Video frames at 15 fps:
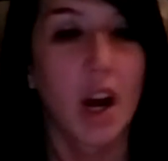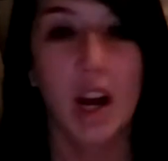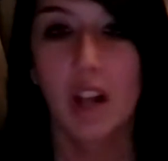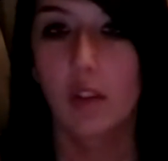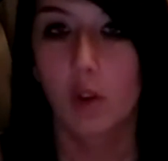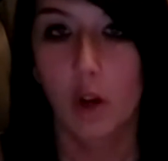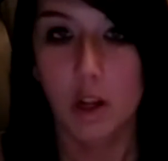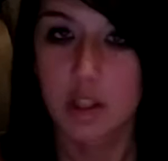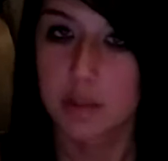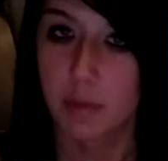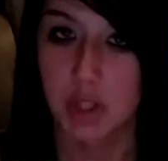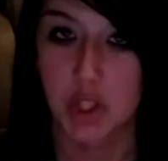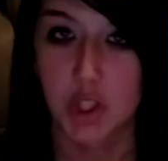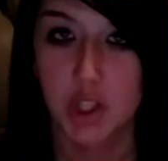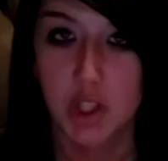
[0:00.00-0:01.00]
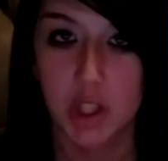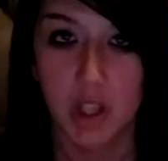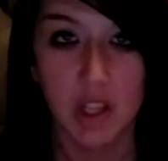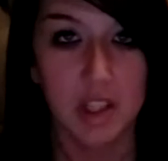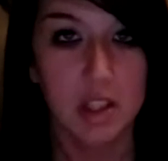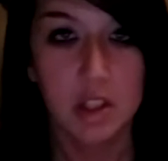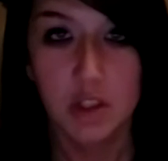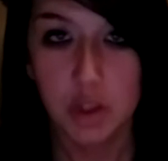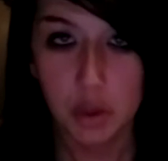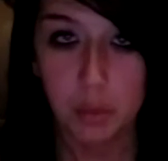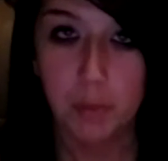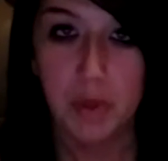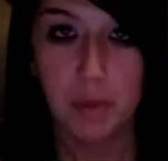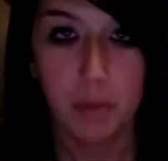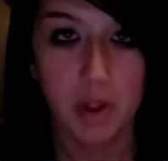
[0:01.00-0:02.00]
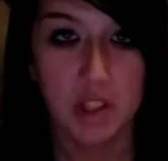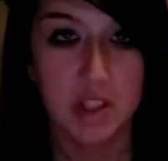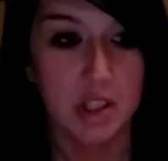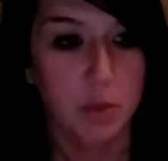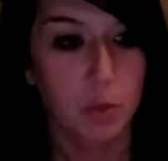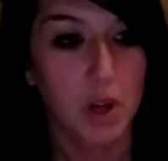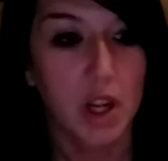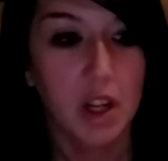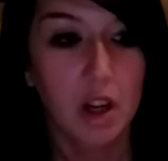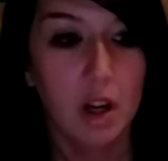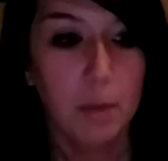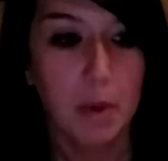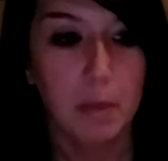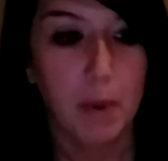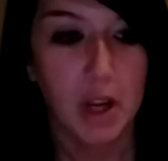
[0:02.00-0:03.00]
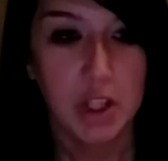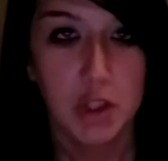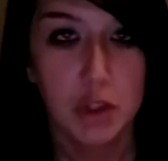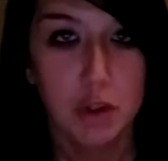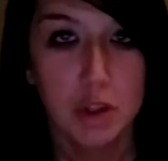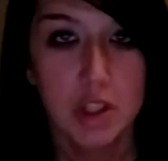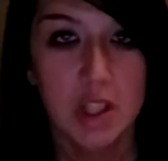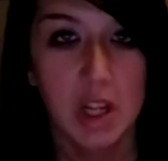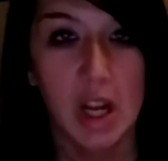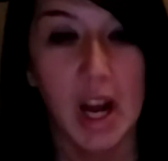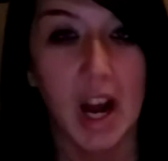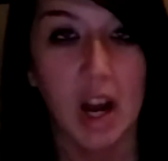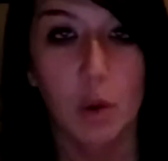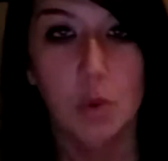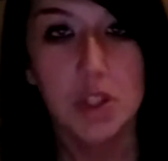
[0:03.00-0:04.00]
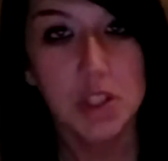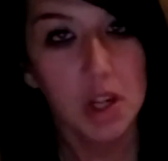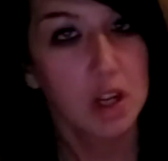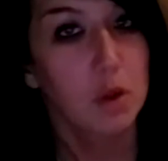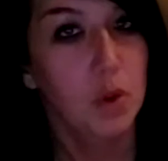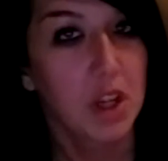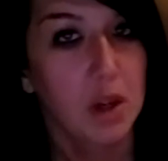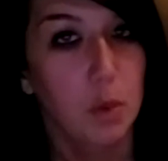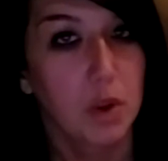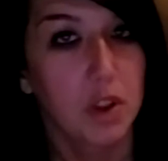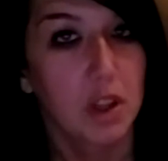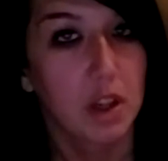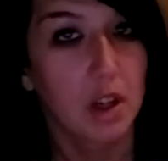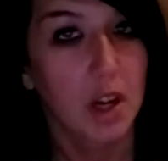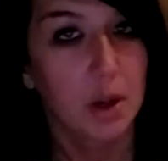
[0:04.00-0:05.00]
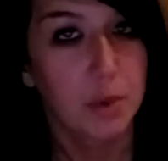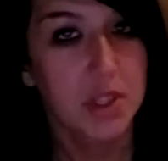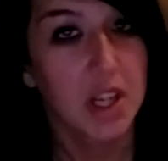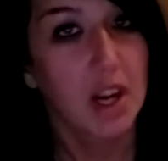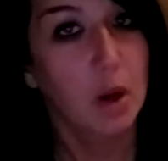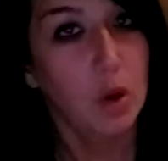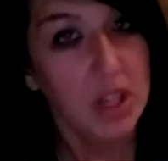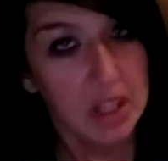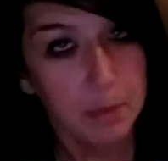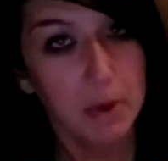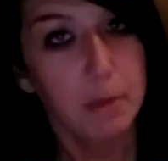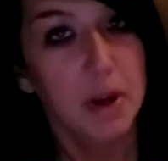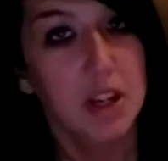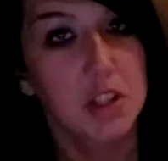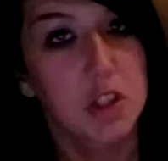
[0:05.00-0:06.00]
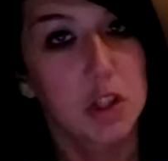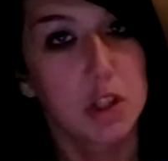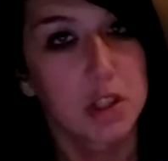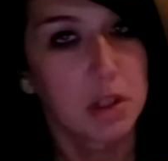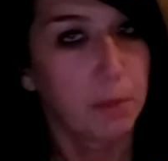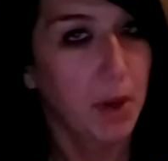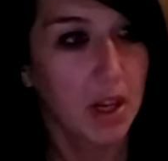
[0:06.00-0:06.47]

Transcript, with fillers: I lost my shit. I didn't do B pluses. When I got my bachelor's, I was not okay with it. I was like, I would need my master's.